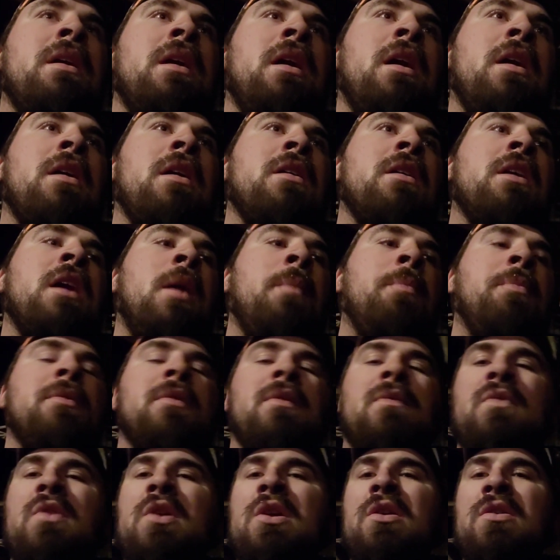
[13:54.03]
a couple
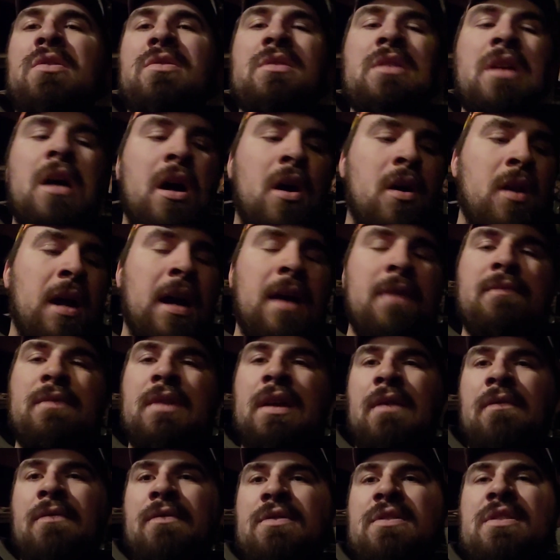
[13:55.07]
of years now, and I've
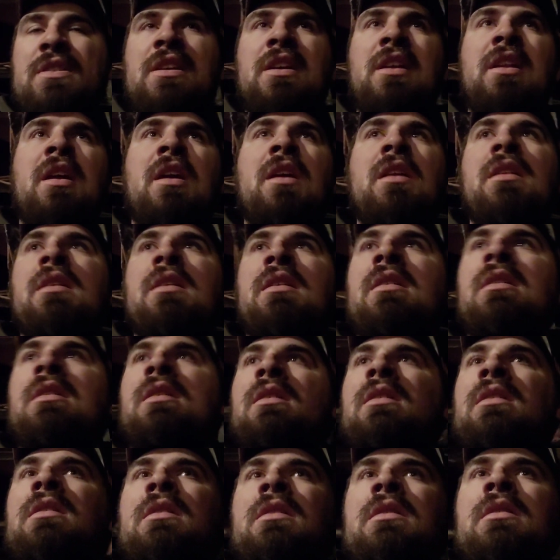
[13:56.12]
never seen it.
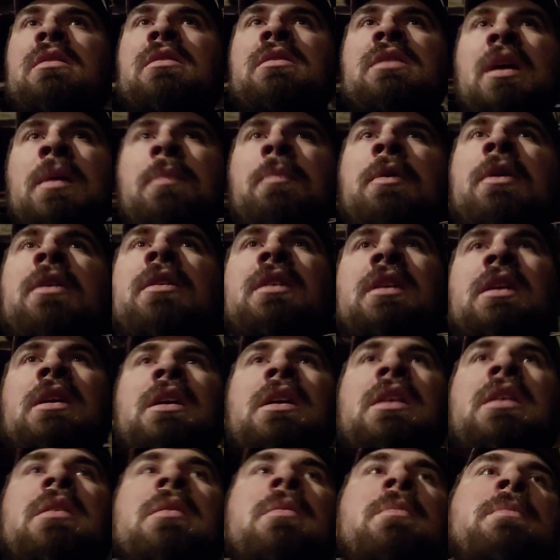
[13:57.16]

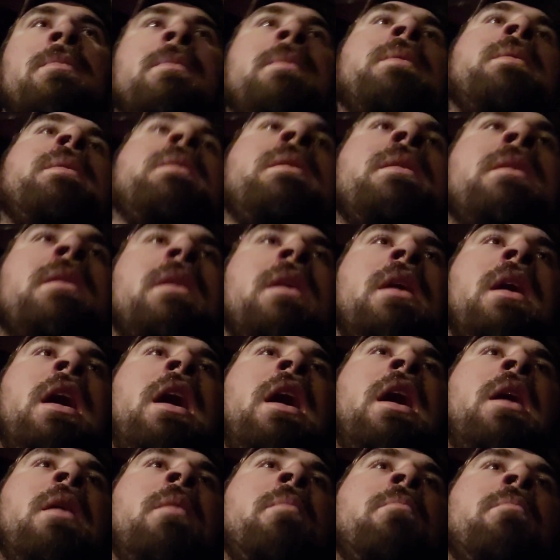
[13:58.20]
Typically,
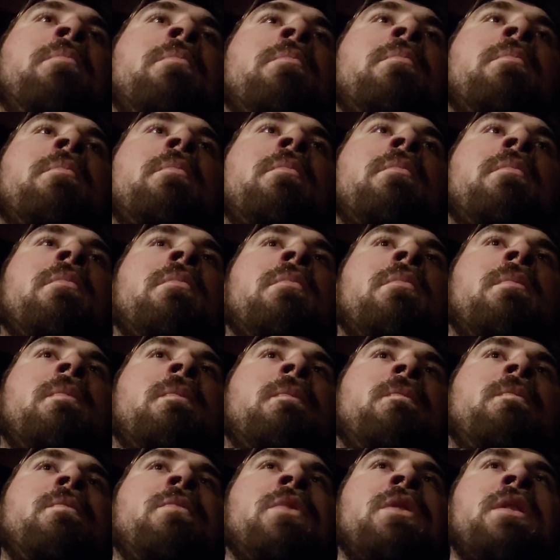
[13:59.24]

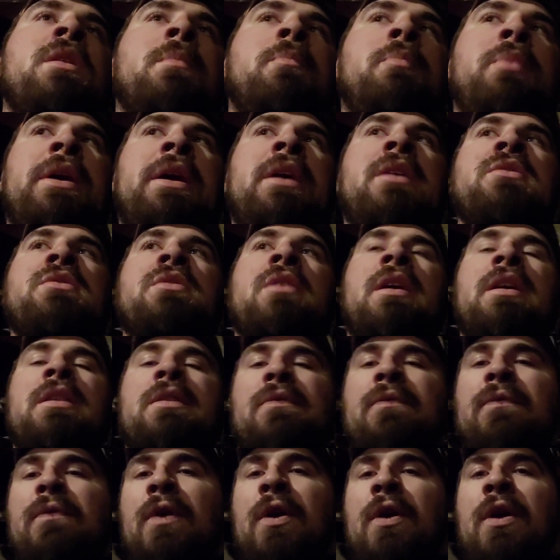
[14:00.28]
the pails are on the
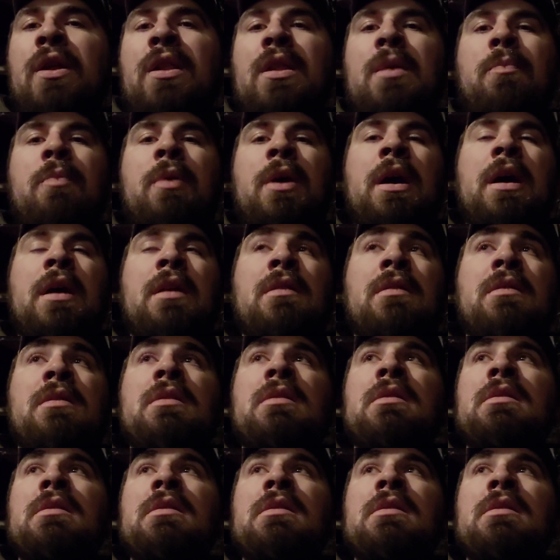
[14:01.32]
front of the pen,